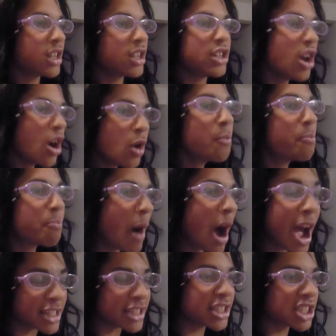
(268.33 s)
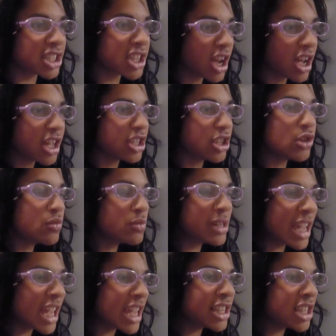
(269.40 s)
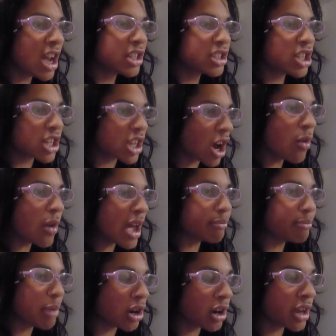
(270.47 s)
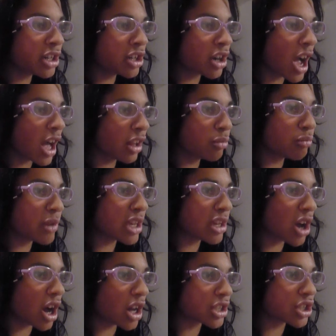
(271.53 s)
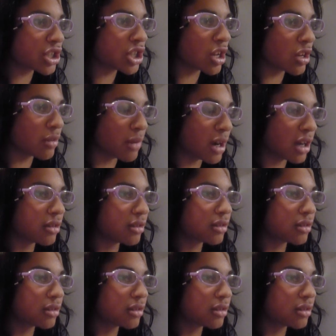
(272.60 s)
No buts! You need to go and put on your Halloween costume!